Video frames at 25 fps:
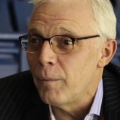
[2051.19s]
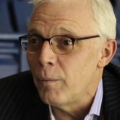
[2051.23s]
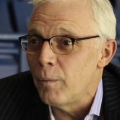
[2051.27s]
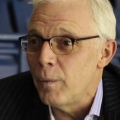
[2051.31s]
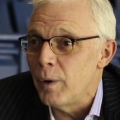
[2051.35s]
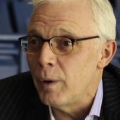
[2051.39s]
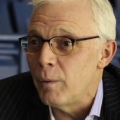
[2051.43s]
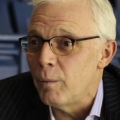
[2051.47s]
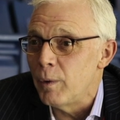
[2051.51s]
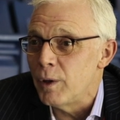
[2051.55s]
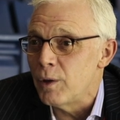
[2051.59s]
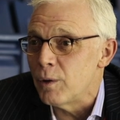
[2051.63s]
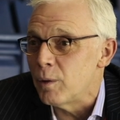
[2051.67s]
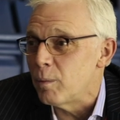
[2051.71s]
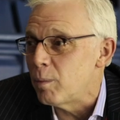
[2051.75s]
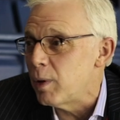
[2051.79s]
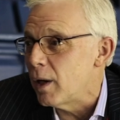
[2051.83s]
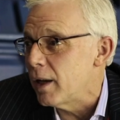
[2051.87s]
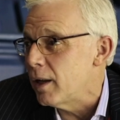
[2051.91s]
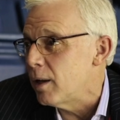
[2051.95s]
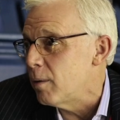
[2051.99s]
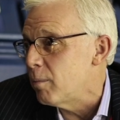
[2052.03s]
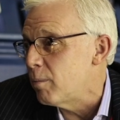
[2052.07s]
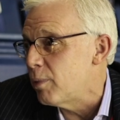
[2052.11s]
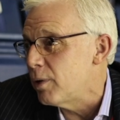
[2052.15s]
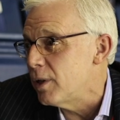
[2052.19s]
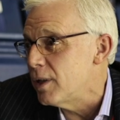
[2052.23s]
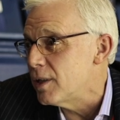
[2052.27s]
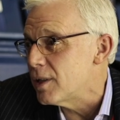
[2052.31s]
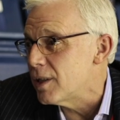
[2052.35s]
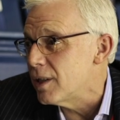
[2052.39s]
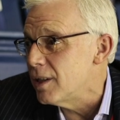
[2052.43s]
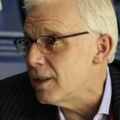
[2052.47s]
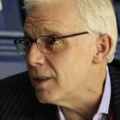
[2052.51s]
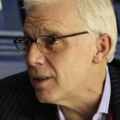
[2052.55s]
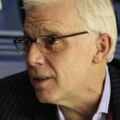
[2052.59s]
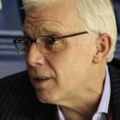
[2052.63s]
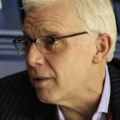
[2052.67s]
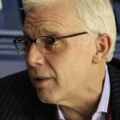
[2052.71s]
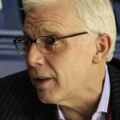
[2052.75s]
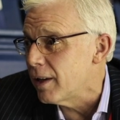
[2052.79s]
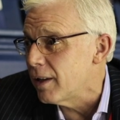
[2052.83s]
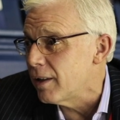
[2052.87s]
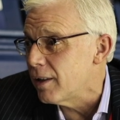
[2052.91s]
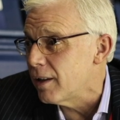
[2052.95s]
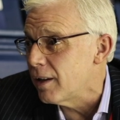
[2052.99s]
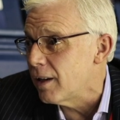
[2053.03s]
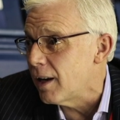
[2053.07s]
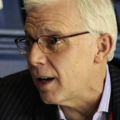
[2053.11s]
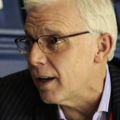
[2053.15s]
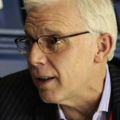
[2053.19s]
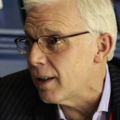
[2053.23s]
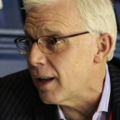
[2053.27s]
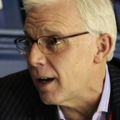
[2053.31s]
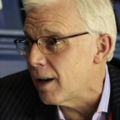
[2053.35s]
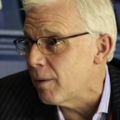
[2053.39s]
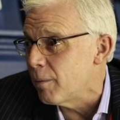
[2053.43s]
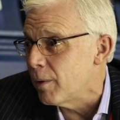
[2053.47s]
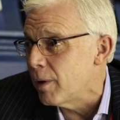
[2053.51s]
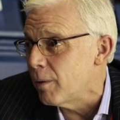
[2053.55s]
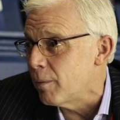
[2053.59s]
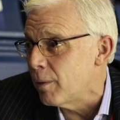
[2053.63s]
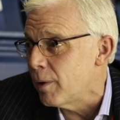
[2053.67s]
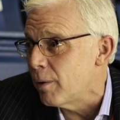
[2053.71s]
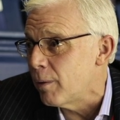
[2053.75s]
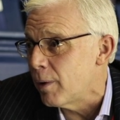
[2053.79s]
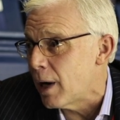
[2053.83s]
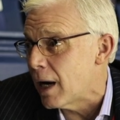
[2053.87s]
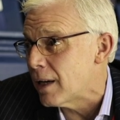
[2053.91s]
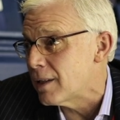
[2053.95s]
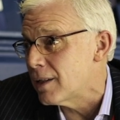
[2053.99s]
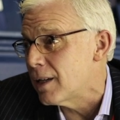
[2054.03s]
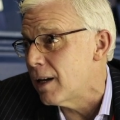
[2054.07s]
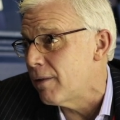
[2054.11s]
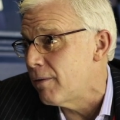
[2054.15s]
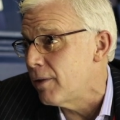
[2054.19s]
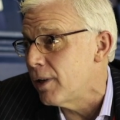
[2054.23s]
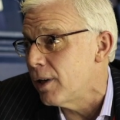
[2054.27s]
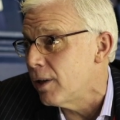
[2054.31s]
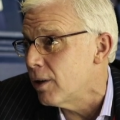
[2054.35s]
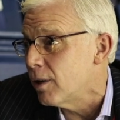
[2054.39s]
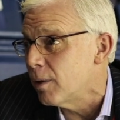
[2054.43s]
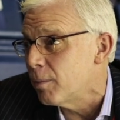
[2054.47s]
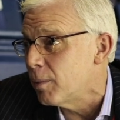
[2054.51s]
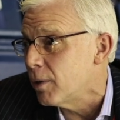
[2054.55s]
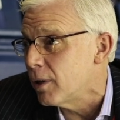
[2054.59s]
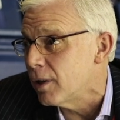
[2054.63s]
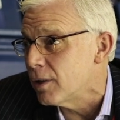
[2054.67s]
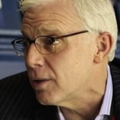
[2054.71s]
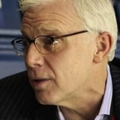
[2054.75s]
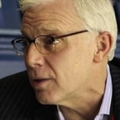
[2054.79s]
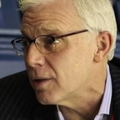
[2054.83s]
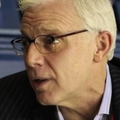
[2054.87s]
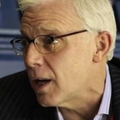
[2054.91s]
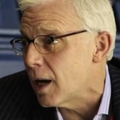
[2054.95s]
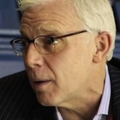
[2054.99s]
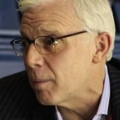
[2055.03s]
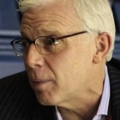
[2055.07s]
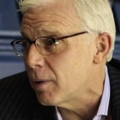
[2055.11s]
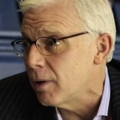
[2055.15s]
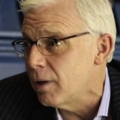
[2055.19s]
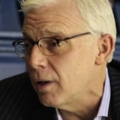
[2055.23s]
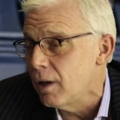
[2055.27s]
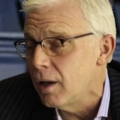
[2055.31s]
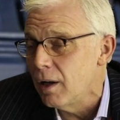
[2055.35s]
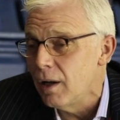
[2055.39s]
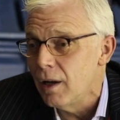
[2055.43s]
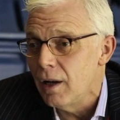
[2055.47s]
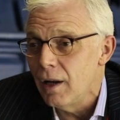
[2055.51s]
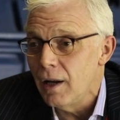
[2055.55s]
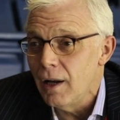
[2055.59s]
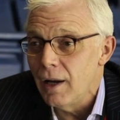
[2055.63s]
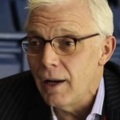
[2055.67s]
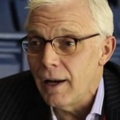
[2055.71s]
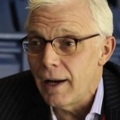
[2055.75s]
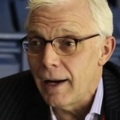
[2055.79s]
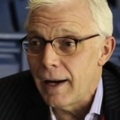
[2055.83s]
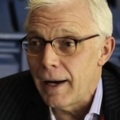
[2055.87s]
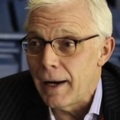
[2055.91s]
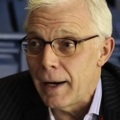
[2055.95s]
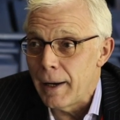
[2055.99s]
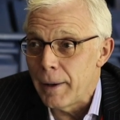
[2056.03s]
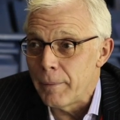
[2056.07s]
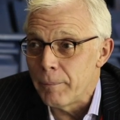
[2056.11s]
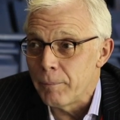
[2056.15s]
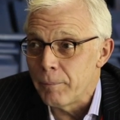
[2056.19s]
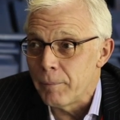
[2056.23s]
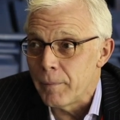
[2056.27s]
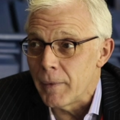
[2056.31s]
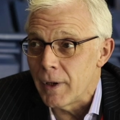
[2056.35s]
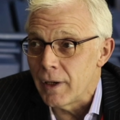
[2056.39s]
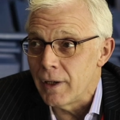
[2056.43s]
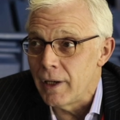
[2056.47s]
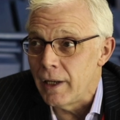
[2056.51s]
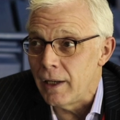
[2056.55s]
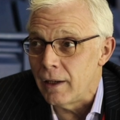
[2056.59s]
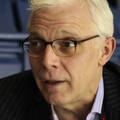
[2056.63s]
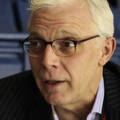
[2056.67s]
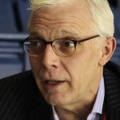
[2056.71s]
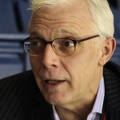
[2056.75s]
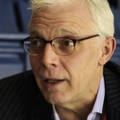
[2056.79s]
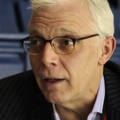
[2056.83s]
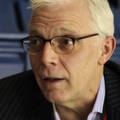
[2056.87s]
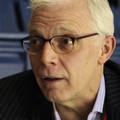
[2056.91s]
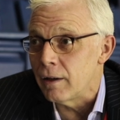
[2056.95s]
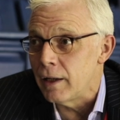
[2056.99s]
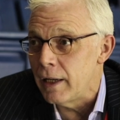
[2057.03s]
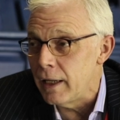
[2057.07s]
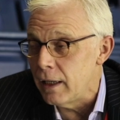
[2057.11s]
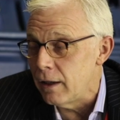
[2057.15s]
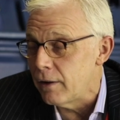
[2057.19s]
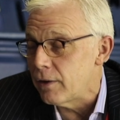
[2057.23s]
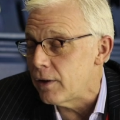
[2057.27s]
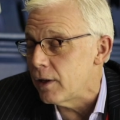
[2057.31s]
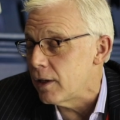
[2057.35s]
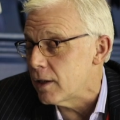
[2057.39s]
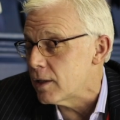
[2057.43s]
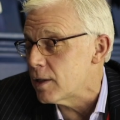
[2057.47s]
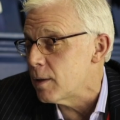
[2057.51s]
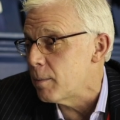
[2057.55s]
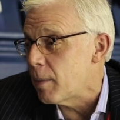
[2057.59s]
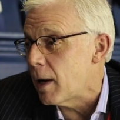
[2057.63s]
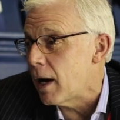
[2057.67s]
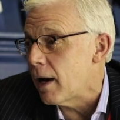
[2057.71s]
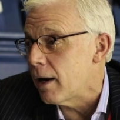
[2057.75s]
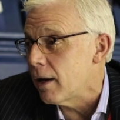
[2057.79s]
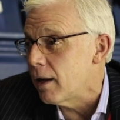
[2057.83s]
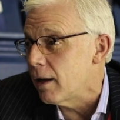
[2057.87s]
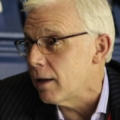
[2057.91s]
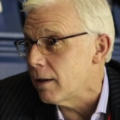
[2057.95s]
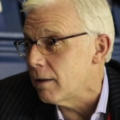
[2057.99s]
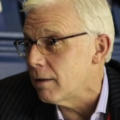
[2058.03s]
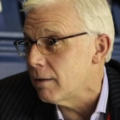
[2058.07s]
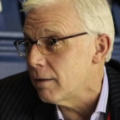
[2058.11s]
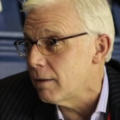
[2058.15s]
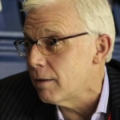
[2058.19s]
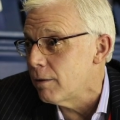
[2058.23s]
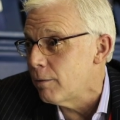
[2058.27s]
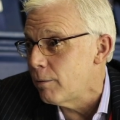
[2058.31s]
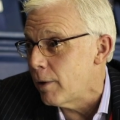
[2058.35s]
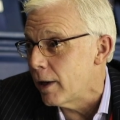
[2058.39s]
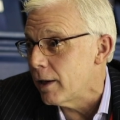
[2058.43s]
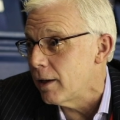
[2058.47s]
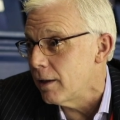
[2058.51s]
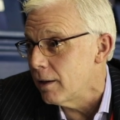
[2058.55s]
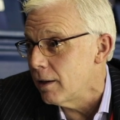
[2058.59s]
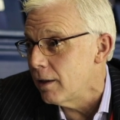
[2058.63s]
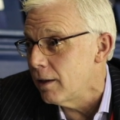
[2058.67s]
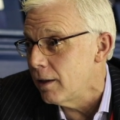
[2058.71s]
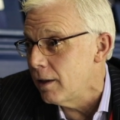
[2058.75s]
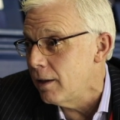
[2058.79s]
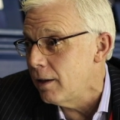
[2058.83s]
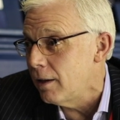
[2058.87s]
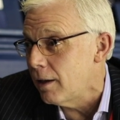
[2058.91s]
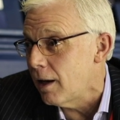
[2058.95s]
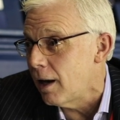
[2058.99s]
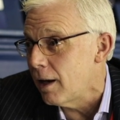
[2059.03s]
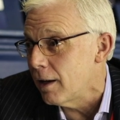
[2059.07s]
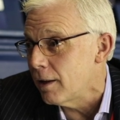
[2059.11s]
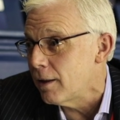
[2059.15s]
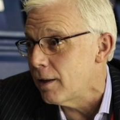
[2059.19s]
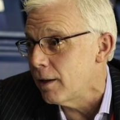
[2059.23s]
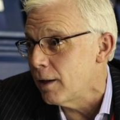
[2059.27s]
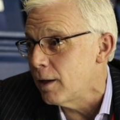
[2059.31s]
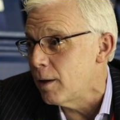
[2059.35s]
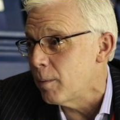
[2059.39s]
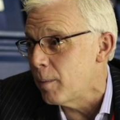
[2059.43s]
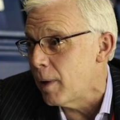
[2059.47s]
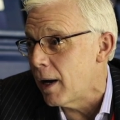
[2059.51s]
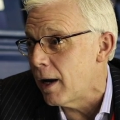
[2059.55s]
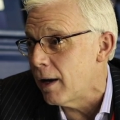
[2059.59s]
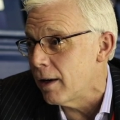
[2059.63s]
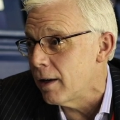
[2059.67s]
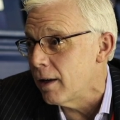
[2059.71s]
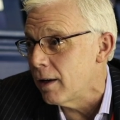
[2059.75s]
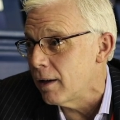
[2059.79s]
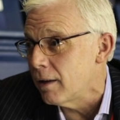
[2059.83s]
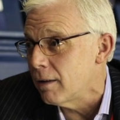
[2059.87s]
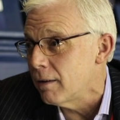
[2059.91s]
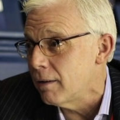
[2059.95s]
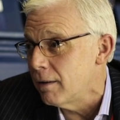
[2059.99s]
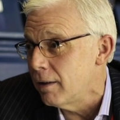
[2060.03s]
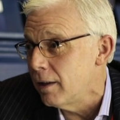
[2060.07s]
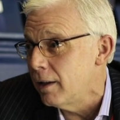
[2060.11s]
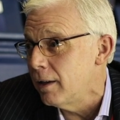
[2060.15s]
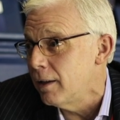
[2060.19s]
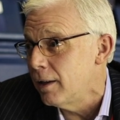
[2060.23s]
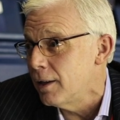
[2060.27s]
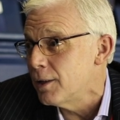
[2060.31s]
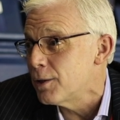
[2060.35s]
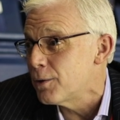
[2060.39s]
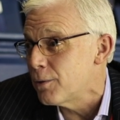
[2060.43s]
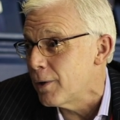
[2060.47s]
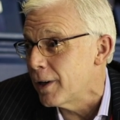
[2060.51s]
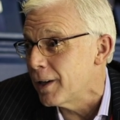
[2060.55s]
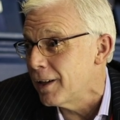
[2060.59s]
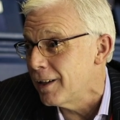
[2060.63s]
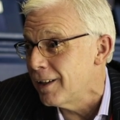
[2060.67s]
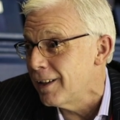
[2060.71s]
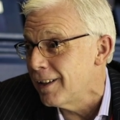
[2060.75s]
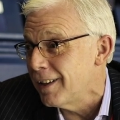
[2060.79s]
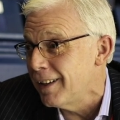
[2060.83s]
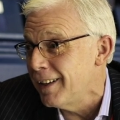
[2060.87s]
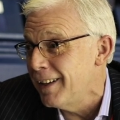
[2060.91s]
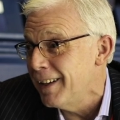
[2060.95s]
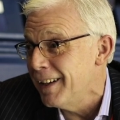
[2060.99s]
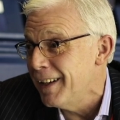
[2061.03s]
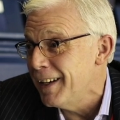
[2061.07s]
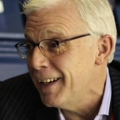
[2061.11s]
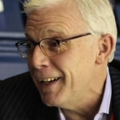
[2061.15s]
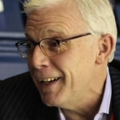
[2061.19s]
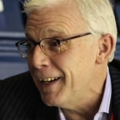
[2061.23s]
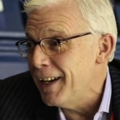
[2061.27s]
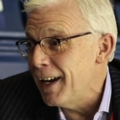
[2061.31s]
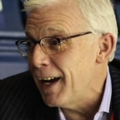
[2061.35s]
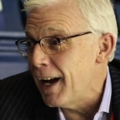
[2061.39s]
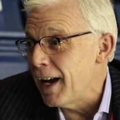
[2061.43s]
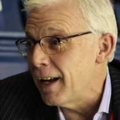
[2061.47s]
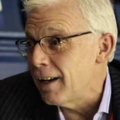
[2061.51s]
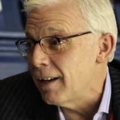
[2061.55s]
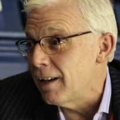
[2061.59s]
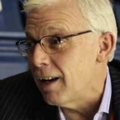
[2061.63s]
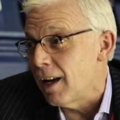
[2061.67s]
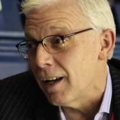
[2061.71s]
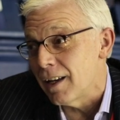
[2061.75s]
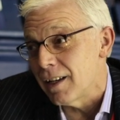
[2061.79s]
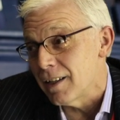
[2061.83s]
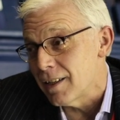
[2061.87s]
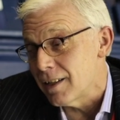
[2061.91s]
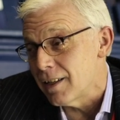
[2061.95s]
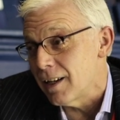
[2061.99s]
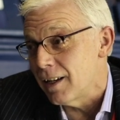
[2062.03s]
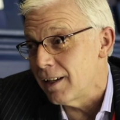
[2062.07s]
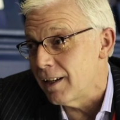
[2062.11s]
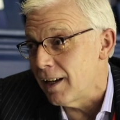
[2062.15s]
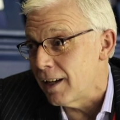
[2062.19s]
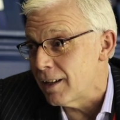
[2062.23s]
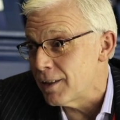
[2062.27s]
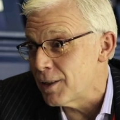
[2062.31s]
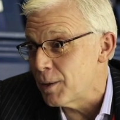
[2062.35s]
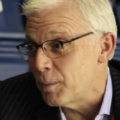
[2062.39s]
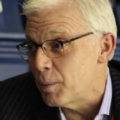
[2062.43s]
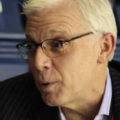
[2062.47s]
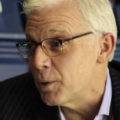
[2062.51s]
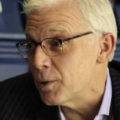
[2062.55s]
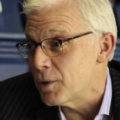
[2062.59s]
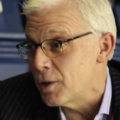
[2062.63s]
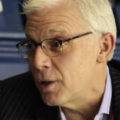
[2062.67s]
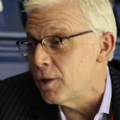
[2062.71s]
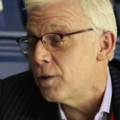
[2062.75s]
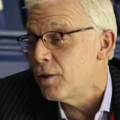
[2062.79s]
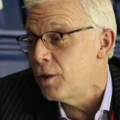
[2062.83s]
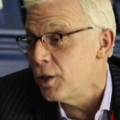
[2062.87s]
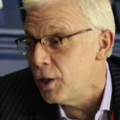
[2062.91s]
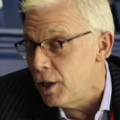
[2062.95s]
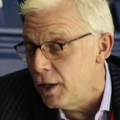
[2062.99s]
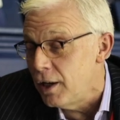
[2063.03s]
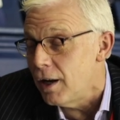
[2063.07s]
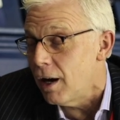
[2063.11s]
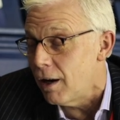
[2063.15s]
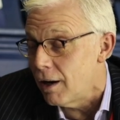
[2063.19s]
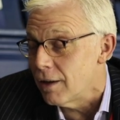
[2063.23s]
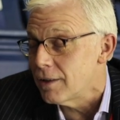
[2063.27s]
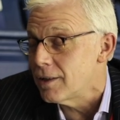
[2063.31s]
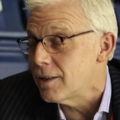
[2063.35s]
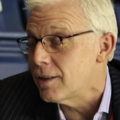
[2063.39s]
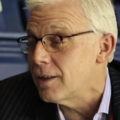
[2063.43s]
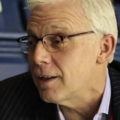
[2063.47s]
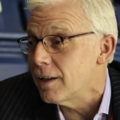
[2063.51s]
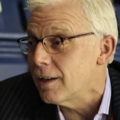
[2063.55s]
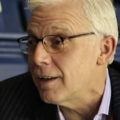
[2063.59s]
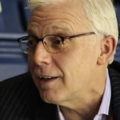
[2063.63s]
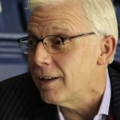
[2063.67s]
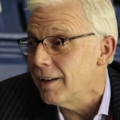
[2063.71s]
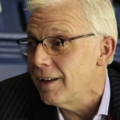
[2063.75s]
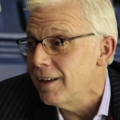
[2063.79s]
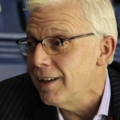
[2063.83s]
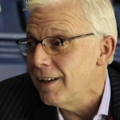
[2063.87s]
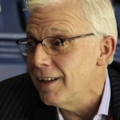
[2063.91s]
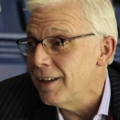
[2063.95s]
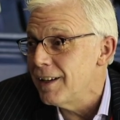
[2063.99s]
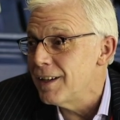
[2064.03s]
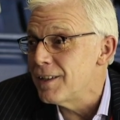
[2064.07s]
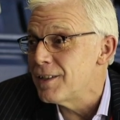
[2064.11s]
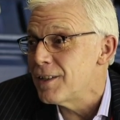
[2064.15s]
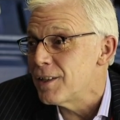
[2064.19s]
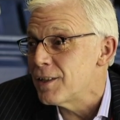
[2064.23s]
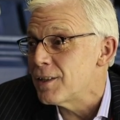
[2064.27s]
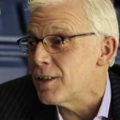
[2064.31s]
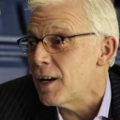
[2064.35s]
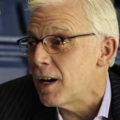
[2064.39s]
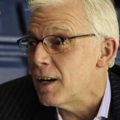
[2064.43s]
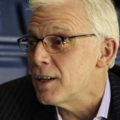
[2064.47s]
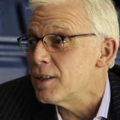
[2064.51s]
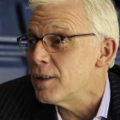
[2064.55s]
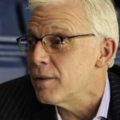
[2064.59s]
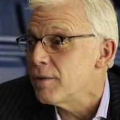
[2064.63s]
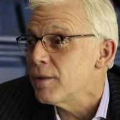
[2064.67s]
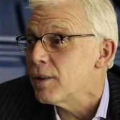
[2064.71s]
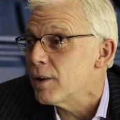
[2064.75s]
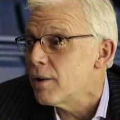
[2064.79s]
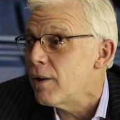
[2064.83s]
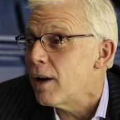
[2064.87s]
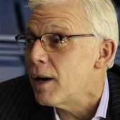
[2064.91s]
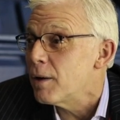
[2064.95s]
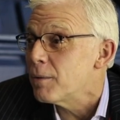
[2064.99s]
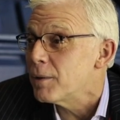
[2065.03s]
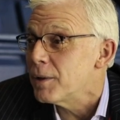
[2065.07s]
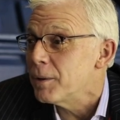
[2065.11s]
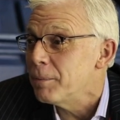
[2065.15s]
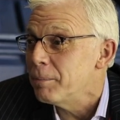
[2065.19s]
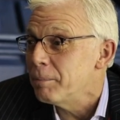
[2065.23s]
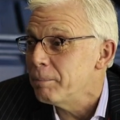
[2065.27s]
We don't play them pre-season or anything like that. We're asked every year, but it doesn't happen. Neil thinks about it regularly. I think about it nearly as regularly. And like I say, I suppose the yardstick is the size of the crowd.